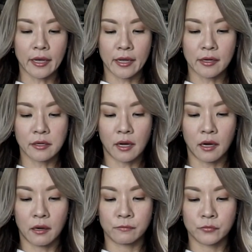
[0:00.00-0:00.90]
and
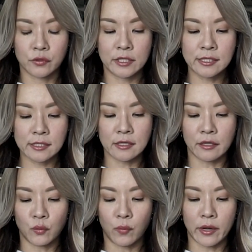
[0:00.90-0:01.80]
so this is
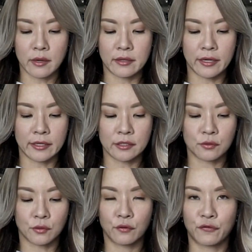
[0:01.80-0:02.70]
another one that I
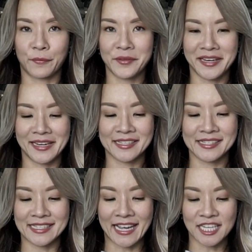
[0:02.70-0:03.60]
stole from
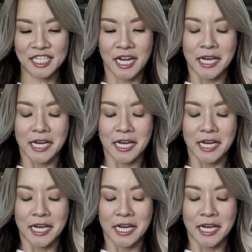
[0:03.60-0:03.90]
Ilian's stash.